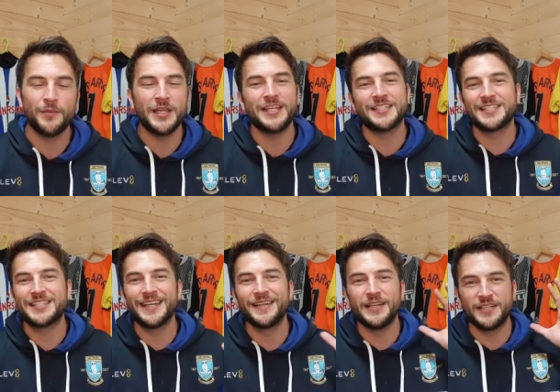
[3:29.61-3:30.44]
He is
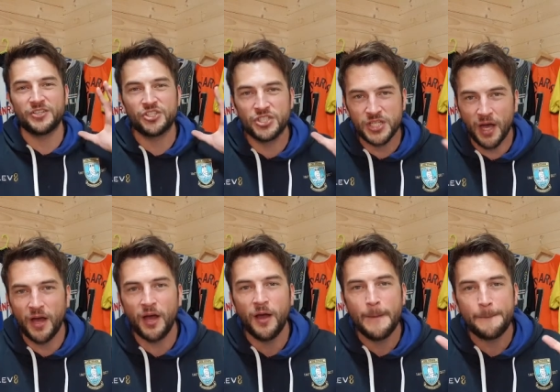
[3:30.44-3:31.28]
still a
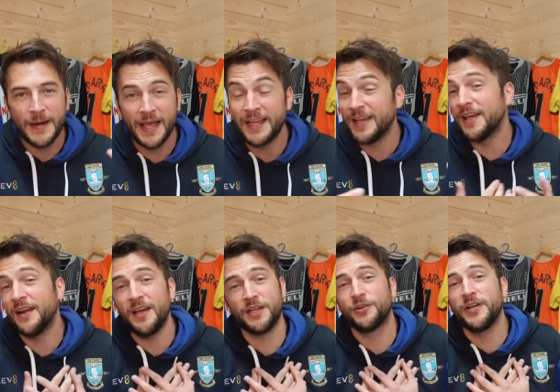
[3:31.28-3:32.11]
star player. And
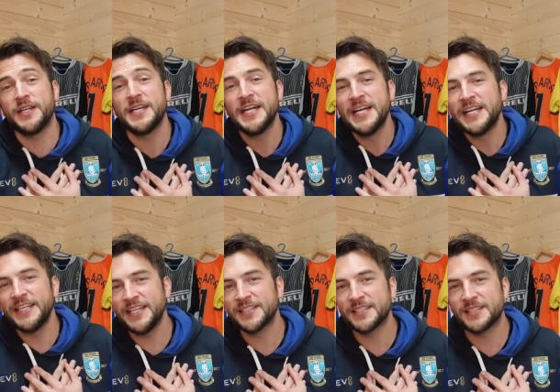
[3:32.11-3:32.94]
I agree, he
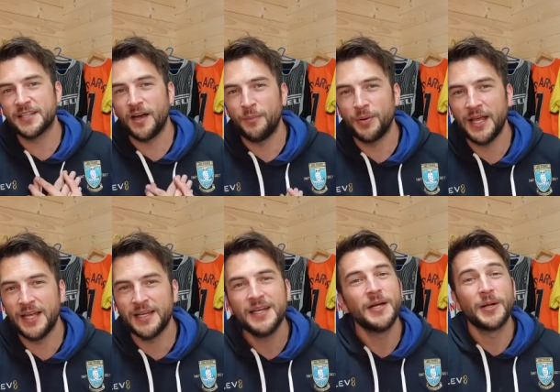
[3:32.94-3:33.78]
is a star
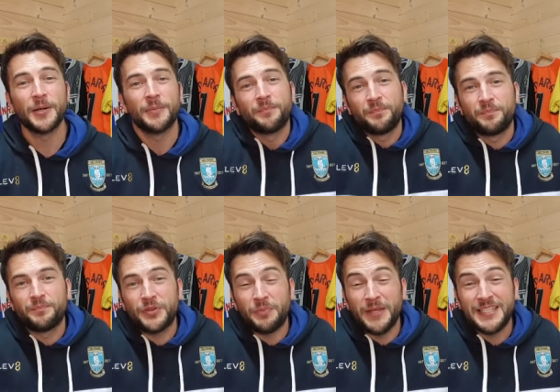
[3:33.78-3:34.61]
player.
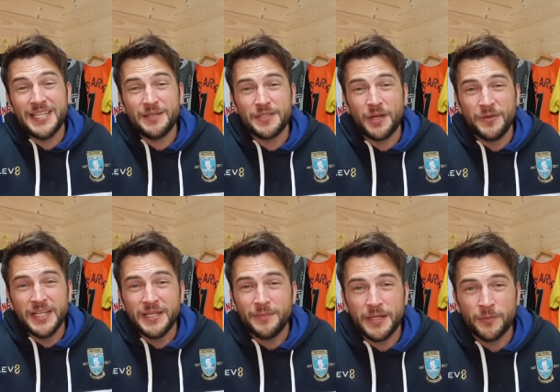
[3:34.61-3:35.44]
But the big teams don't need
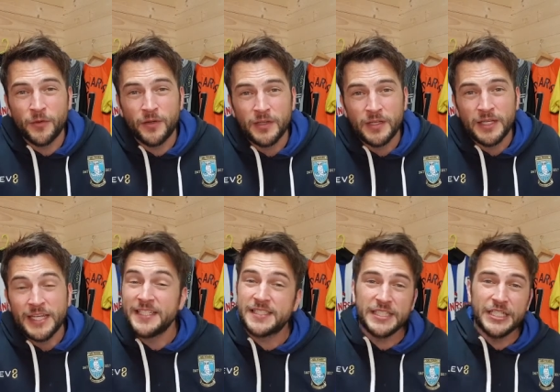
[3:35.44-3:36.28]
him anymore.
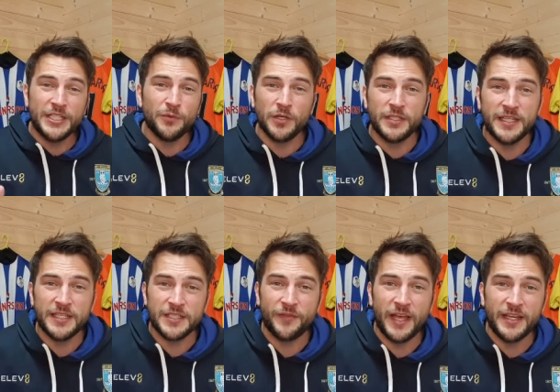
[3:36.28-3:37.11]
He's 31 years
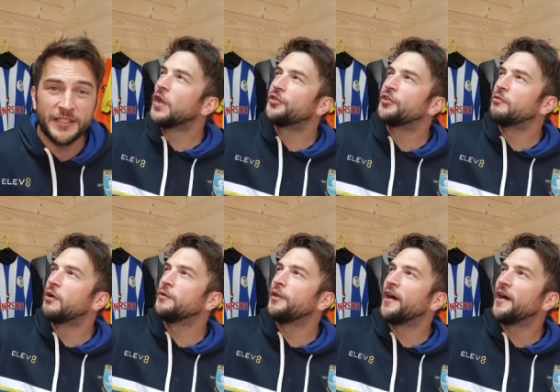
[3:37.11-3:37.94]
of age. Nothing wrong
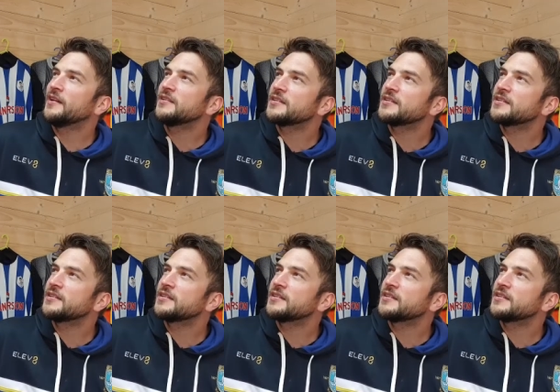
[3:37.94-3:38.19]
with that.